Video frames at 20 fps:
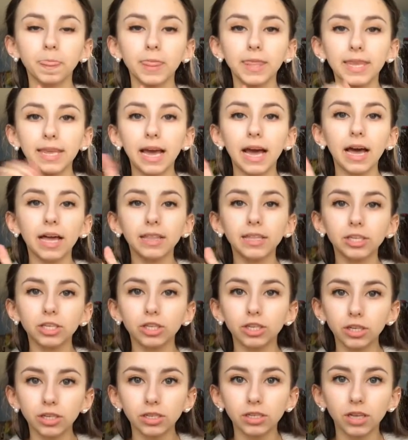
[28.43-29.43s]
Yeah, this
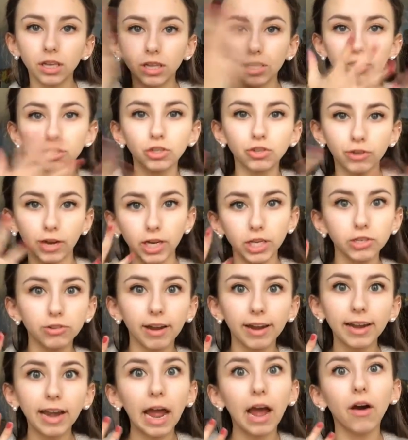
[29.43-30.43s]
looks a little strange
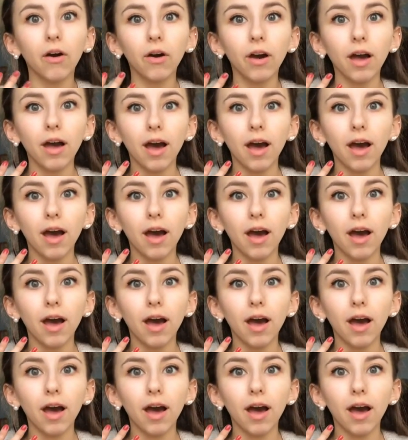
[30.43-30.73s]
right now.